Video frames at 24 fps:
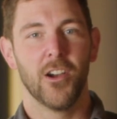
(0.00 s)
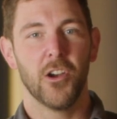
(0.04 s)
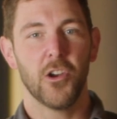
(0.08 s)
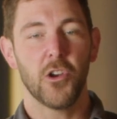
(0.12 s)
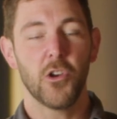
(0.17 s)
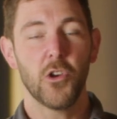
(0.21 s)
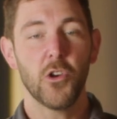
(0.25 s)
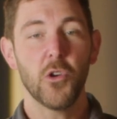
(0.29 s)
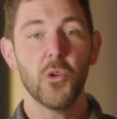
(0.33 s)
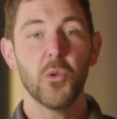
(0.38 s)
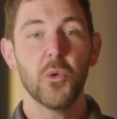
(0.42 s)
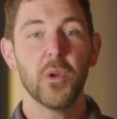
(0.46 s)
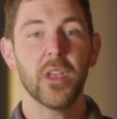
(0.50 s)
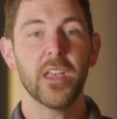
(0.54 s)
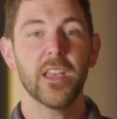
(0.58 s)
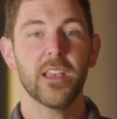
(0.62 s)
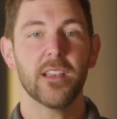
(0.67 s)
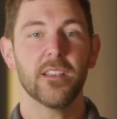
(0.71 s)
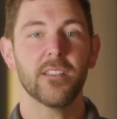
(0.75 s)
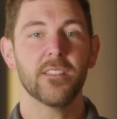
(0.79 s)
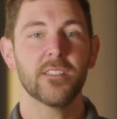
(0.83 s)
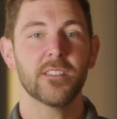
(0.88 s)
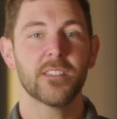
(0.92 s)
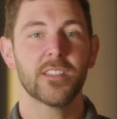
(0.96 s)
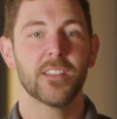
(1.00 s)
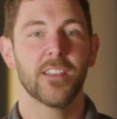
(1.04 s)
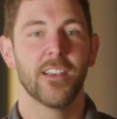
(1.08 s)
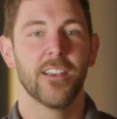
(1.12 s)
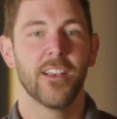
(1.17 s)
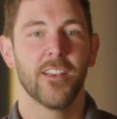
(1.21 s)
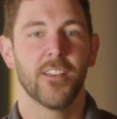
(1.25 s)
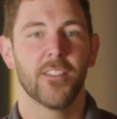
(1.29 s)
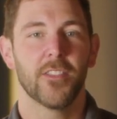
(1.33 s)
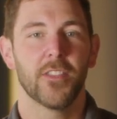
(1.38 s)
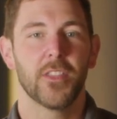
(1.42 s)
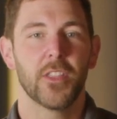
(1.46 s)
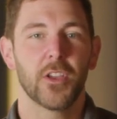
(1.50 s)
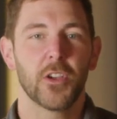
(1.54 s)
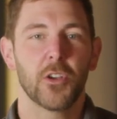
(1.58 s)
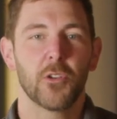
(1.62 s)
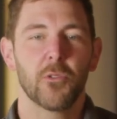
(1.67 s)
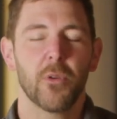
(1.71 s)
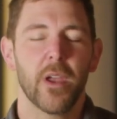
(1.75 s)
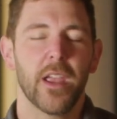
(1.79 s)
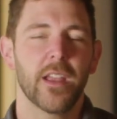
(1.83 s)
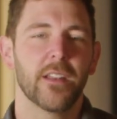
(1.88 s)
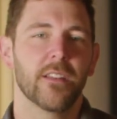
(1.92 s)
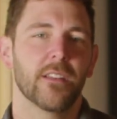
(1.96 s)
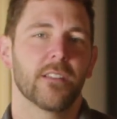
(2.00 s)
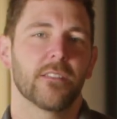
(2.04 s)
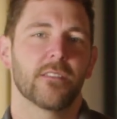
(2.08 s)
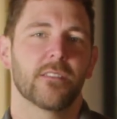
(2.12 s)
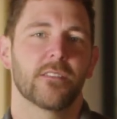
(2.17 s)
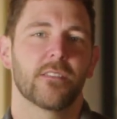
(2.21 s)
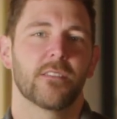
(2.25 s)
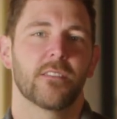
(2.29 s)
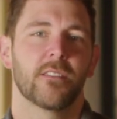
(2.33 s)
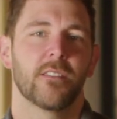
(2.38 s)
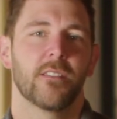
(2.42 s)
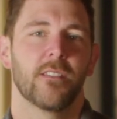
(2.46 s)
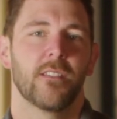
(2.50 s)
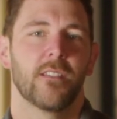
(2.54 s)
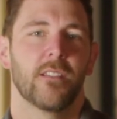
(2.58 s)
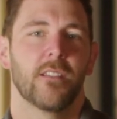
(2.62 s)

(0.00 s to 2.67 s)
Who is the greatest?